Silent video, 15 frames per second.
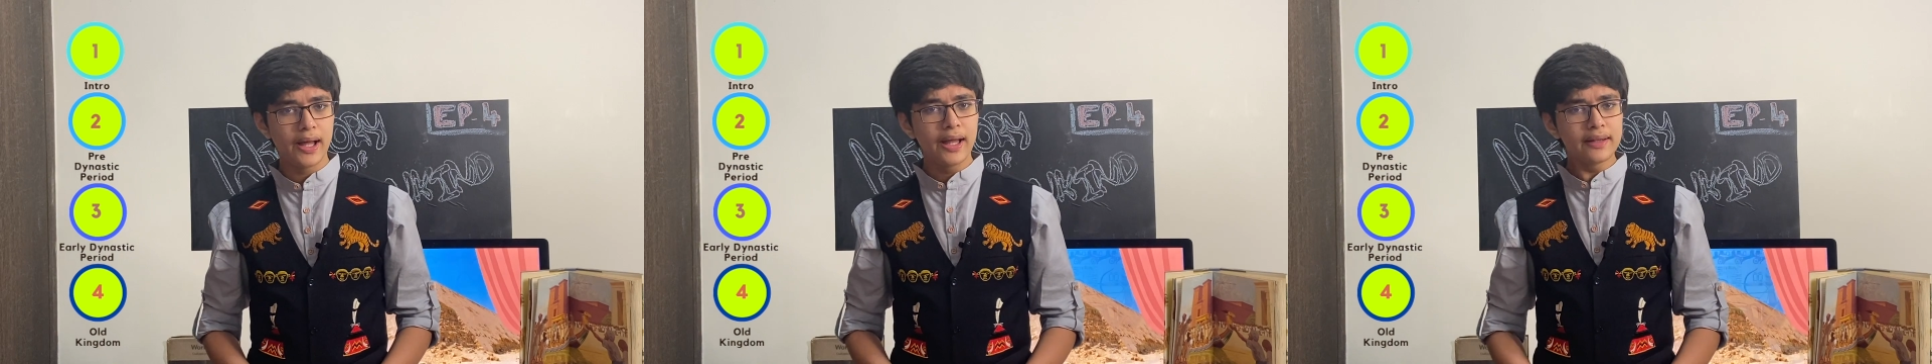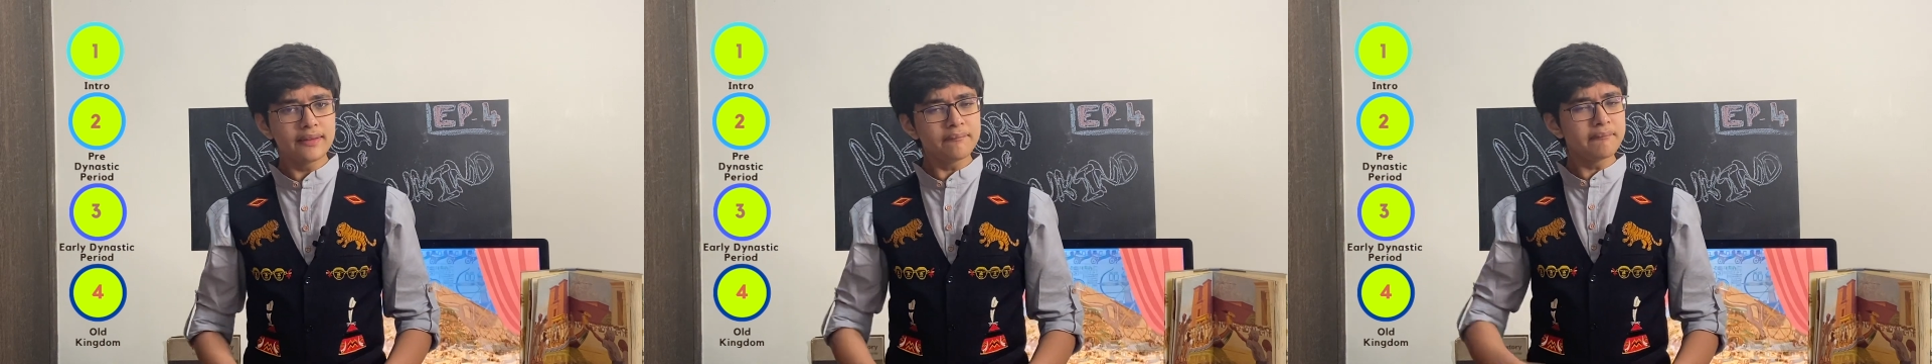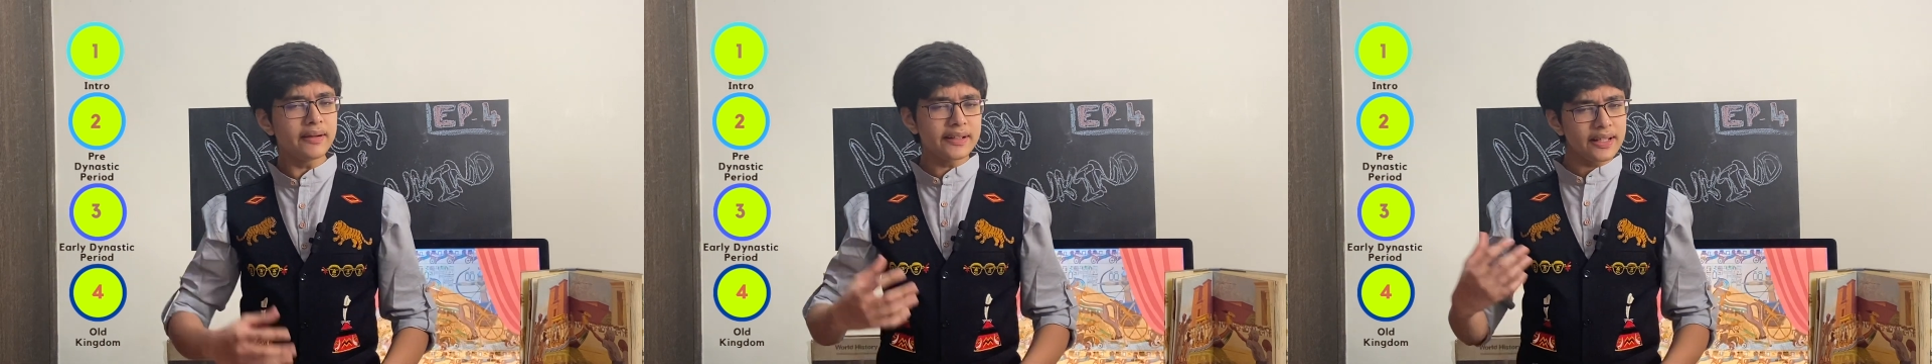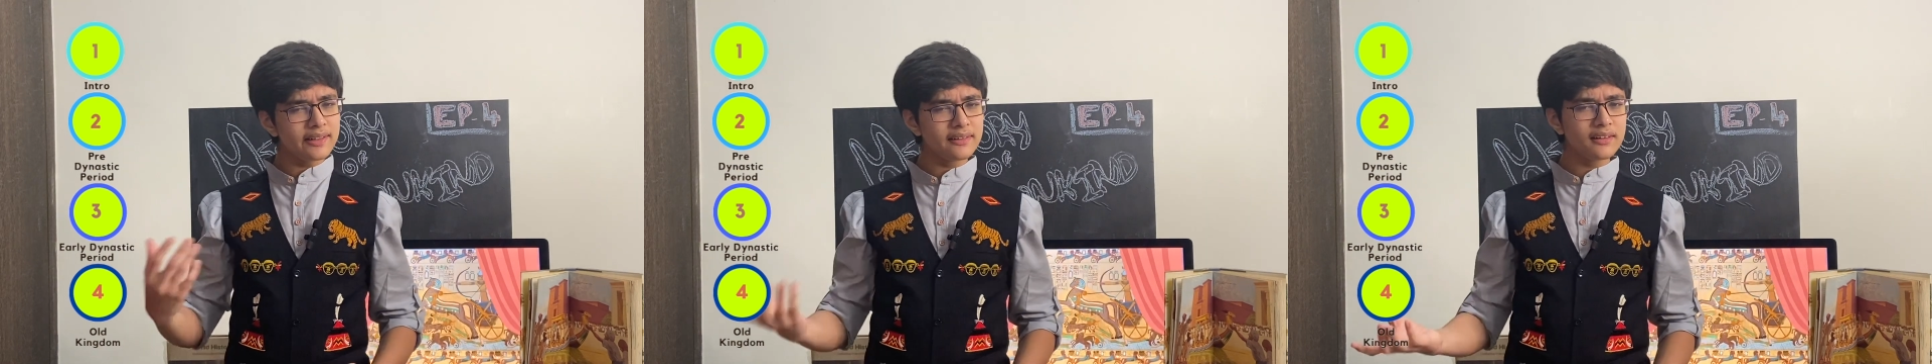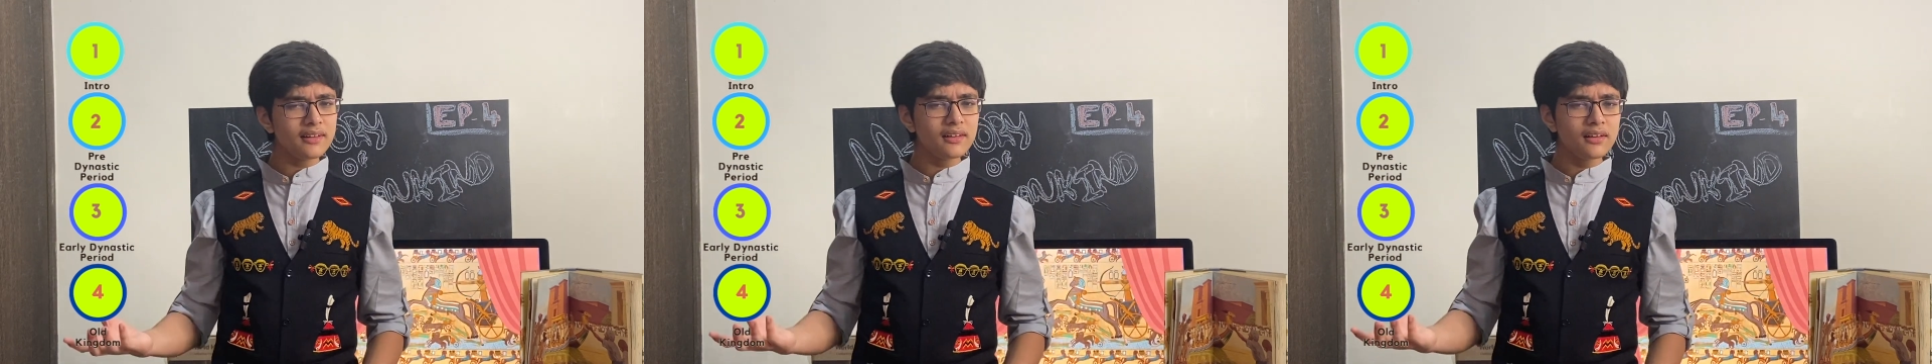the
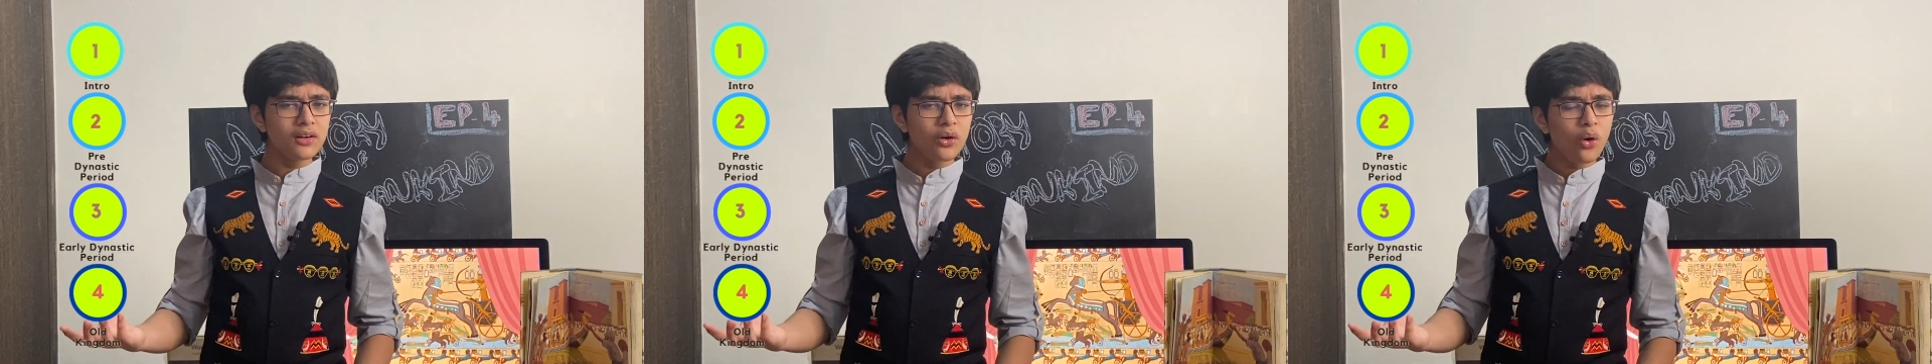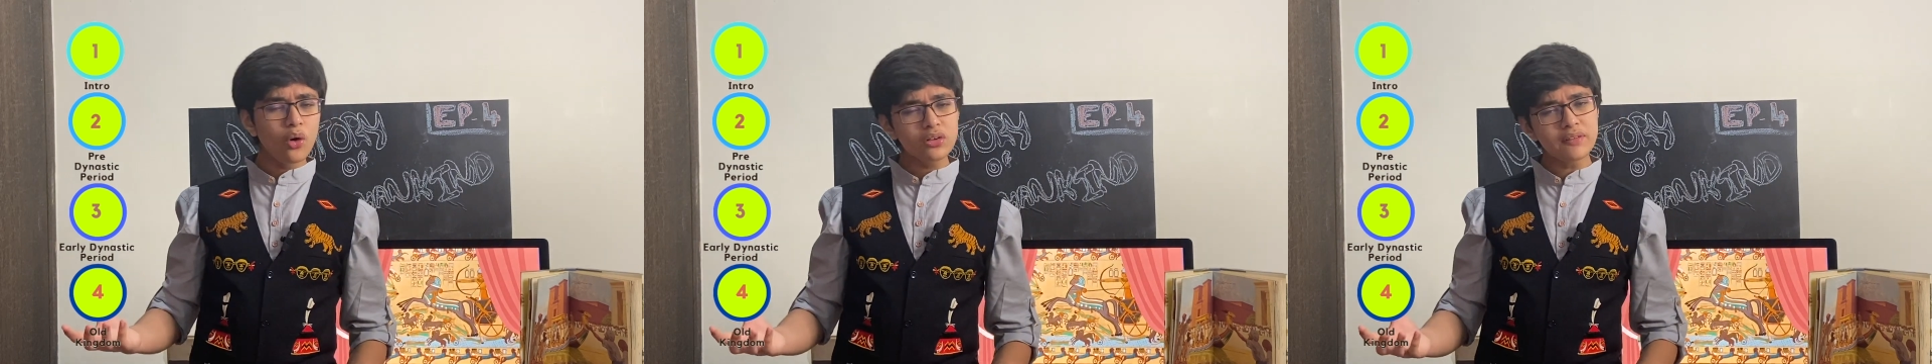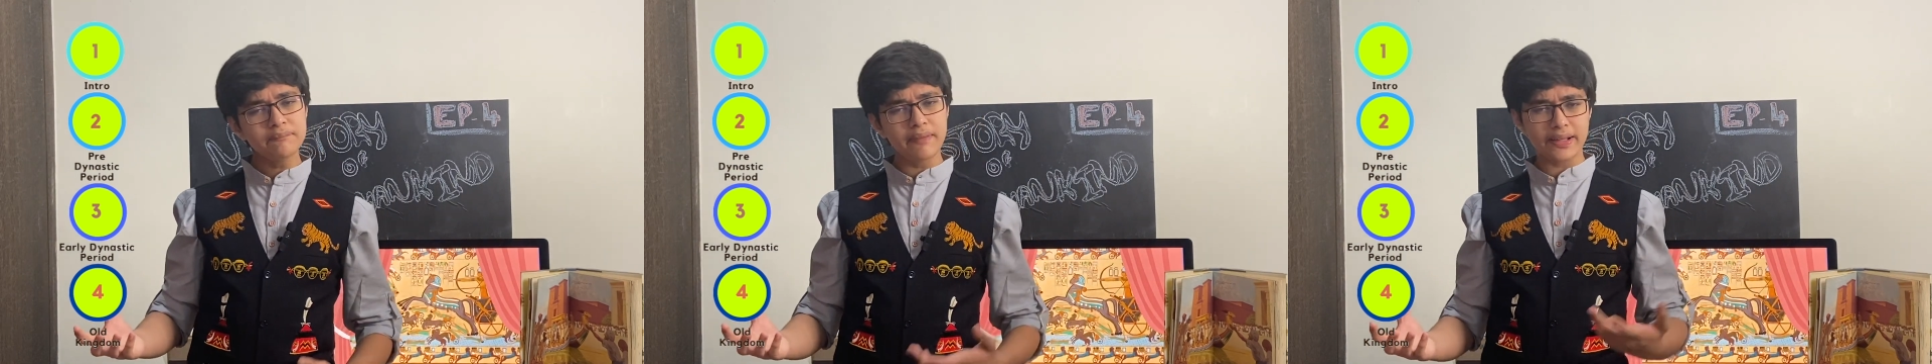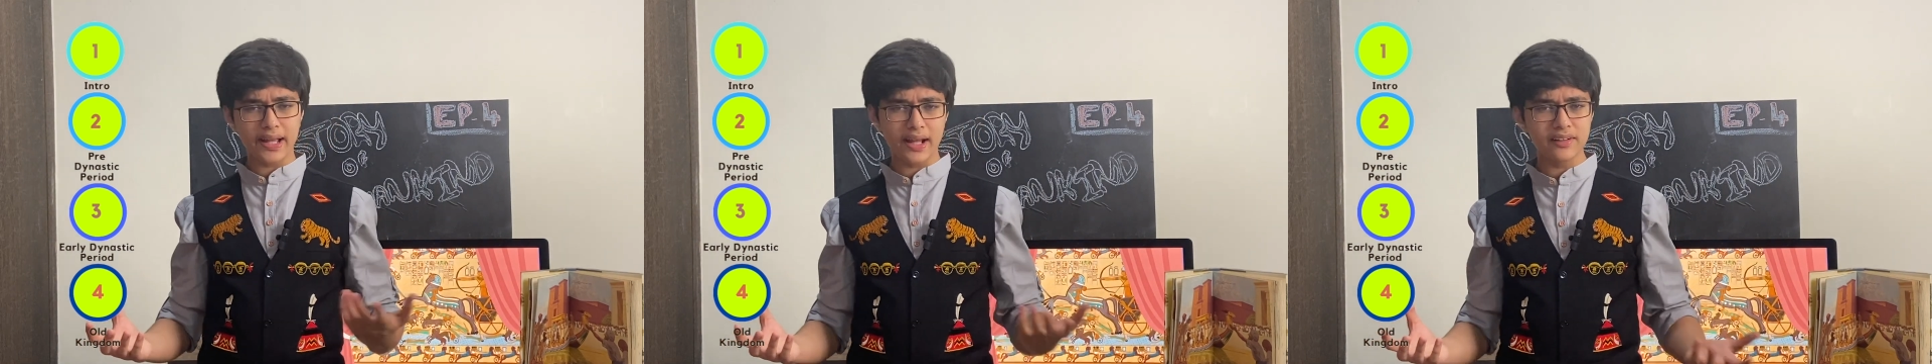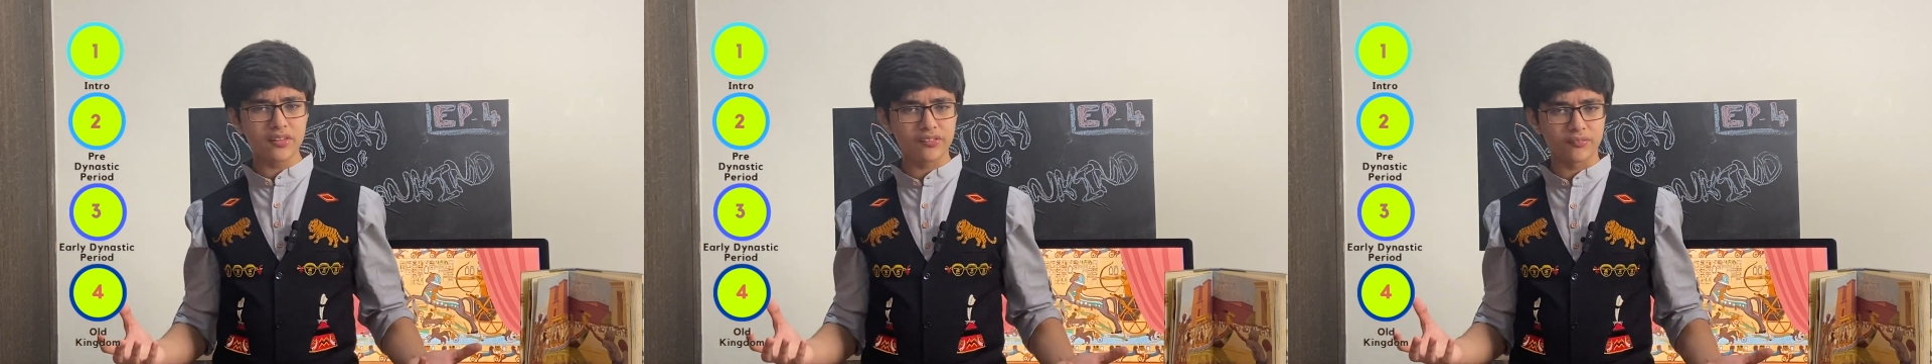material or the
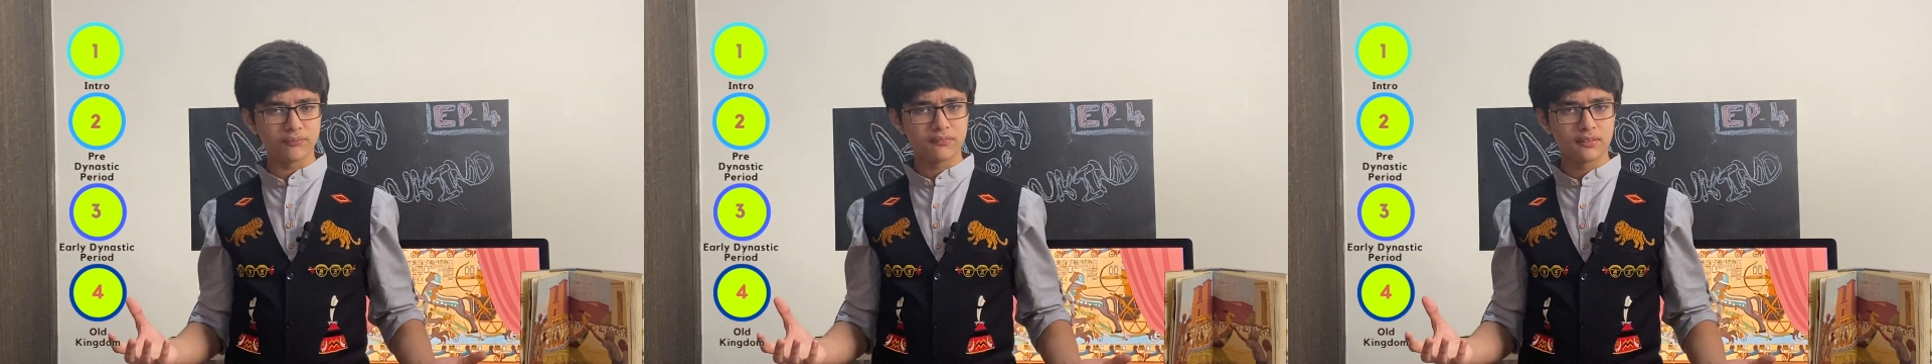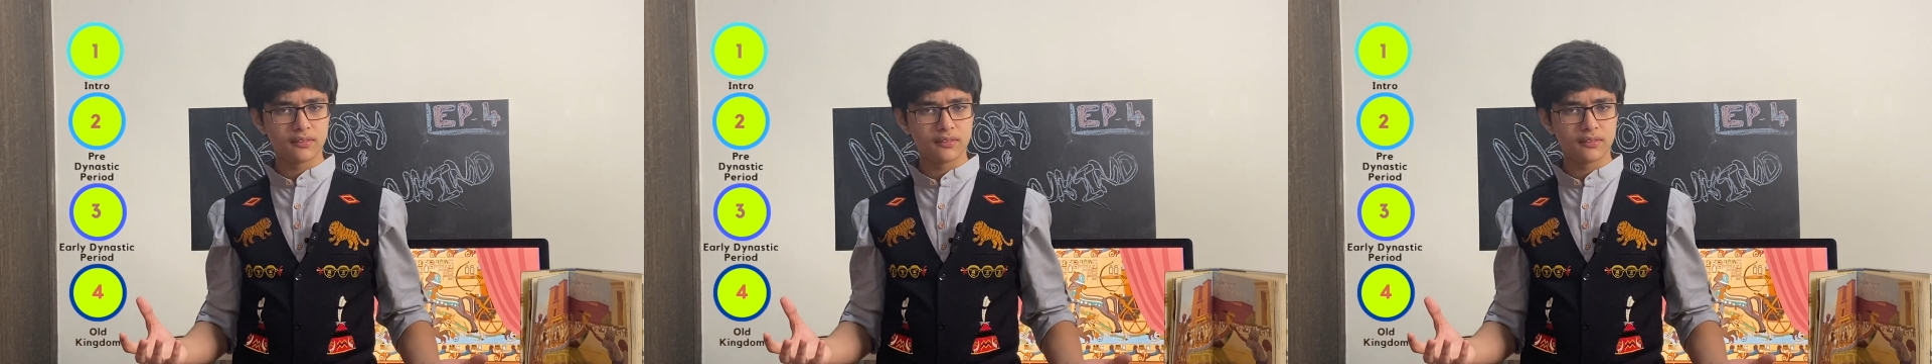mechanism,